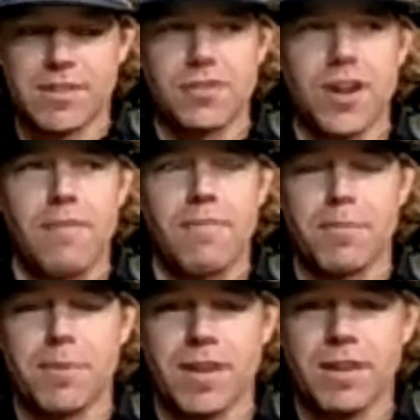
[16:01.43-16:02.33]
It's a job
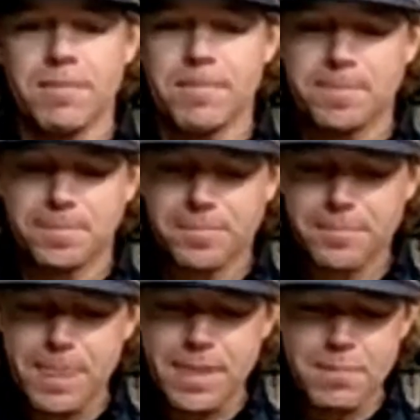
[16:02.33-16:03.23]
for me,
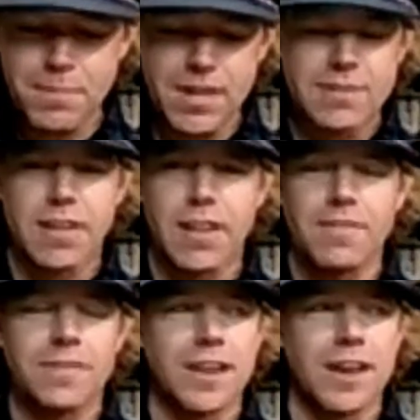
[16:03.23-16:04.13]
but it's a
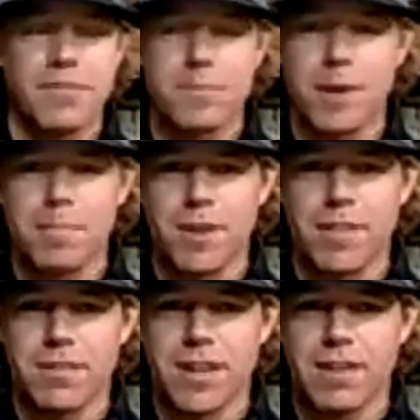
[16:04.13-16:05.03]
lifestyle for my
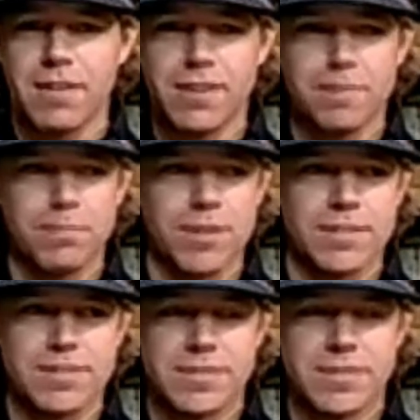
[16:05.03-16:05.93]
brother now. He
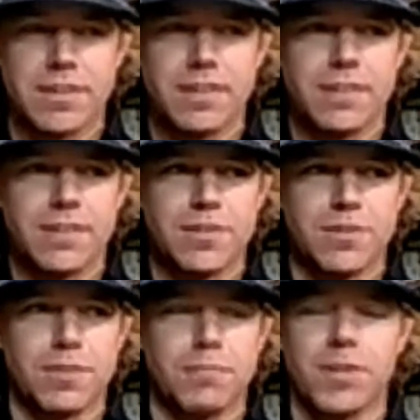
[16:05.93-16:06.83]
plays
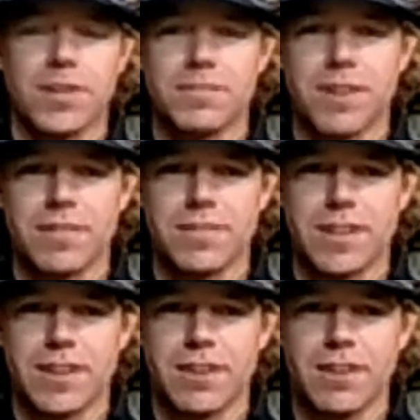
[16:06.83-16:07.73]
200 plus rounds
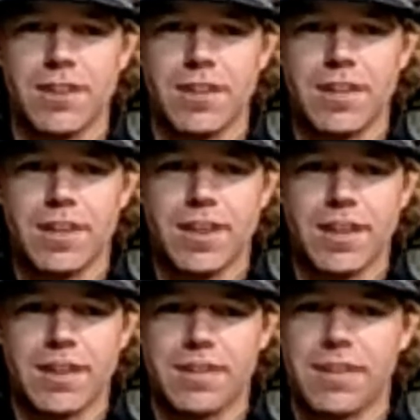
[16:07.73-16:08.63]
a year
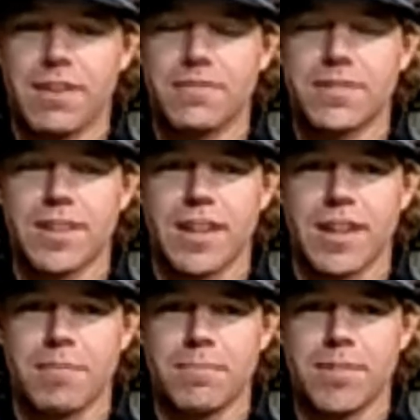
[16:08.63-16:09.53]
and loves the
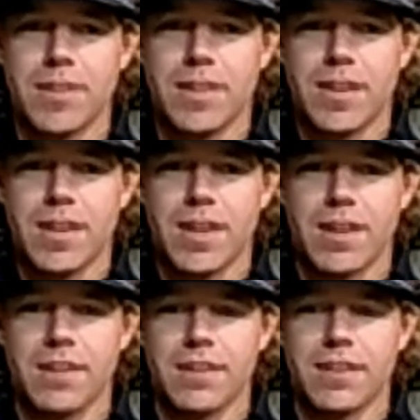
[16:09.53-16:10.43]
game.
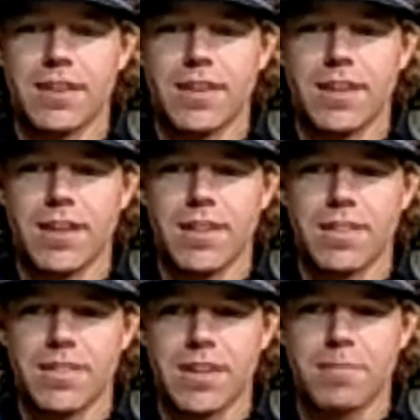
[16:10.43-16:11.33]
And
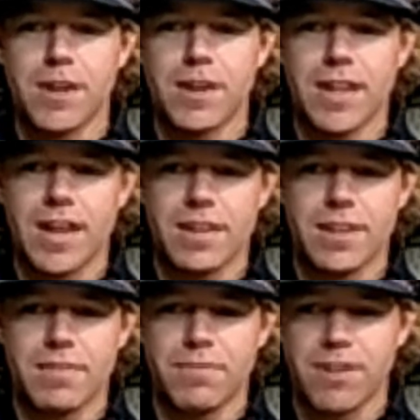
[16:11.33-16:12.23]
the thing my dad
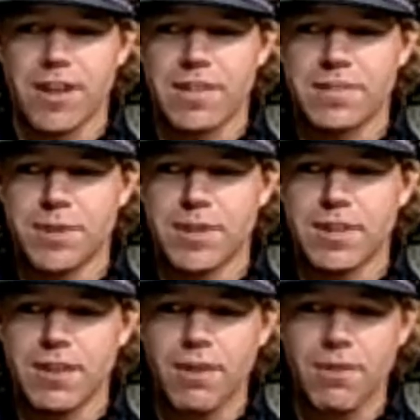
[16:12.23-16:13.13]
did for us, we
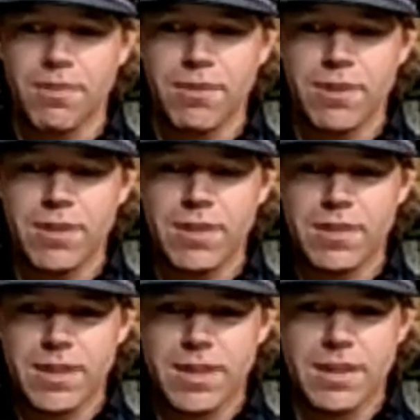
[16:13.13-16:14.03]
didn't know
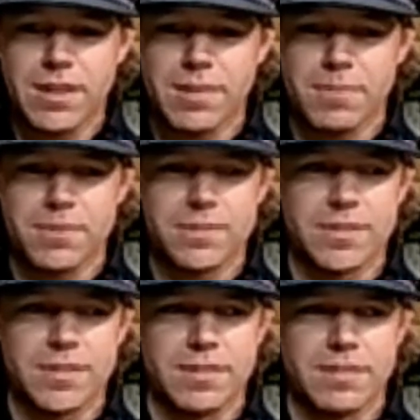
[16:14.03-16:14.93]
that he was
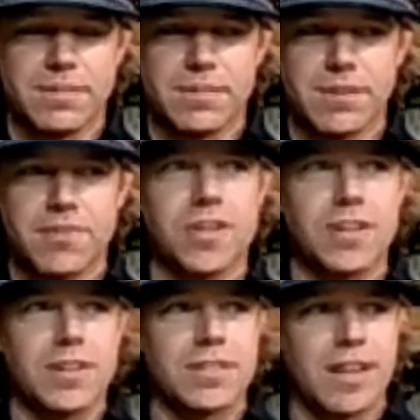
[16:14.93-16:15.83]
a
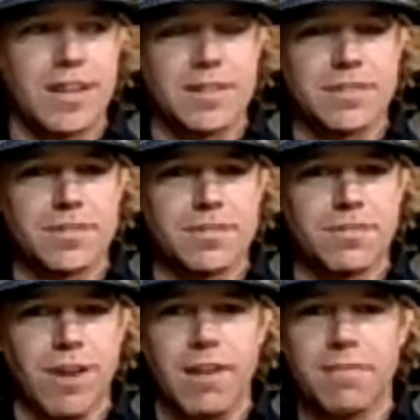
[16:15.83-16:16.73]
genius at his
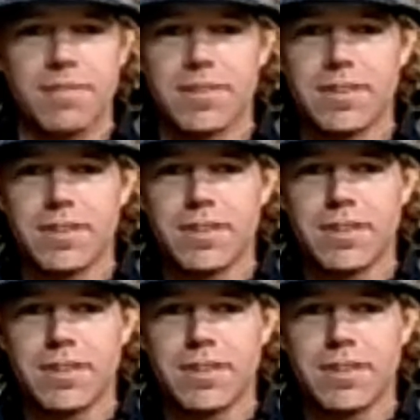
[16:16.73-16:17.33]
craft.